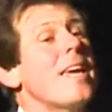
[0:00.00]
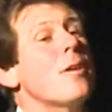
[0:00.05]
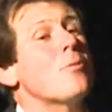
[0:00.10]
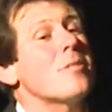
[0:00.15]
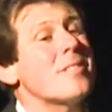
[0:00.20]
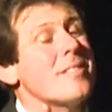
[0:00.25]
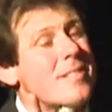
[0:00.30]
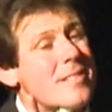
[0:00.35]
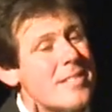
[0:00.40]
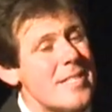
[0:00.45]
there
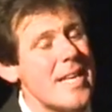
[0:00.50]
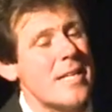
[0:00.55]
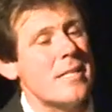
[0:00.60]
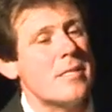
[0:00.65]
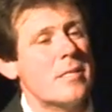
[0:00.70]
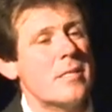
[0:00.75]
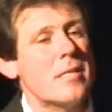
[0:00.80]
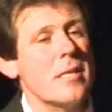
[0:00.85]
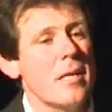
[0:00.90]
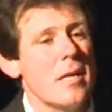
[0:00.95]
were
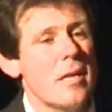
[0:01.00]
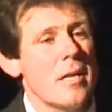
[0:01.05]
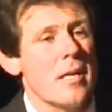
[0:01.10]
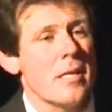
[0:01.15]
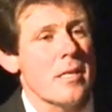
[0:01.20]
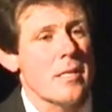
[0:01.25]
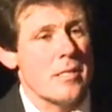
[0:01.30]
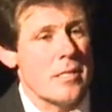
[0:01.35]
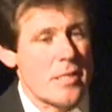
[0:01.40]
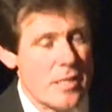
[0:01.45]
6
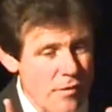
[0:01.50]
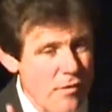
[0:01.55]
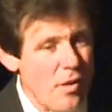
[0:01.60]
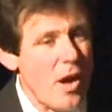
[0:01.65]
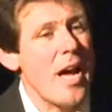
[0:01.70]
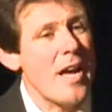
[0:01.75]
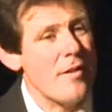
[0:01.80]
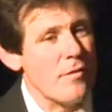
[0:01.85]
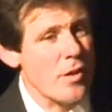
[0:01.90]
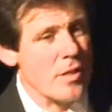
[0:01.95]

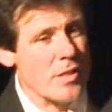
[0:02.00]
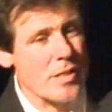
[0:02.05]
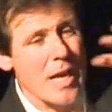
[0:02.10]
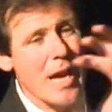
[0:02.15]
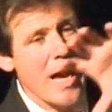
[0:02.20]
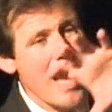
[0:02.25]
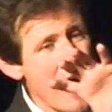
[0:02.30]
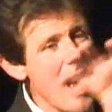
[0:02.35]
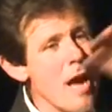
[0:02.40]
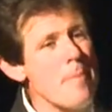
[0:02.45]
survivors
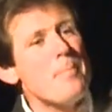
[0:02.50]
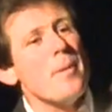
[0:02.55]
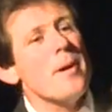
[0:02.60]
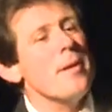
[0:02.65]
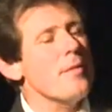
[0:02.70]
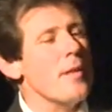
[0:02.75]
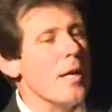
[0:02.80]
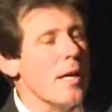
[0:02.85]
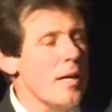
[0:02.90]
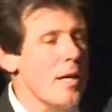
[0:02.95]
up
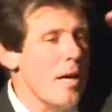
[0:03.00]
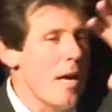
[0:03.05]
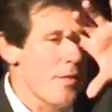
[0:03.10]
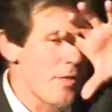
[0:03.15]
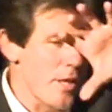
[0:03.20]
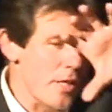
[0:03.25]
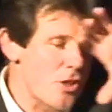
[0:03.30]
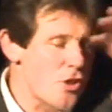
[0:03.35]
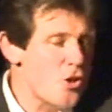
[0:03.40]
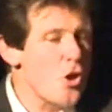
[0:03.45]
in the
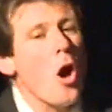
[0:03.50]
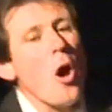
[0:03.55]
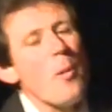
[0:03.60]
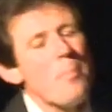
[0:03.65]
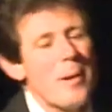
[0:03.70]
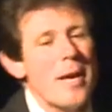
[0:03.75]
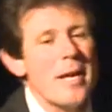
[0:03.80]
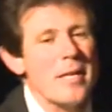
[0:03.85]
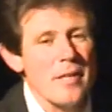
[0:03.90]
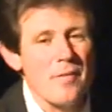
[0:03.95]

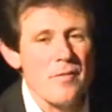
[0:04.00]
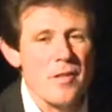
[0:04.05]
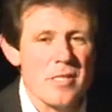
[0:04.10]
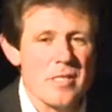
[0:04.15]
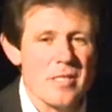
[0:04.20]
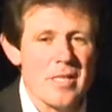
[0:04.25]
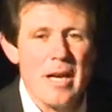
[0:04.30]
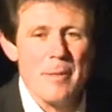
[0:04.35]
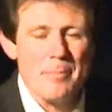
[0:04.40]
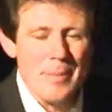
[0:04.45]
top end of the
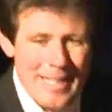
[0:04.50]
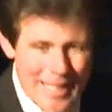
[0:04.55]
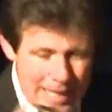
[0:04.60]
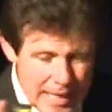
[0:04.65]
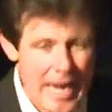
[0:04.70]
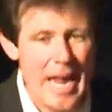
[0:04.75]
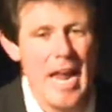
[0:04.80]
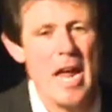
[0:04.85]
sub in an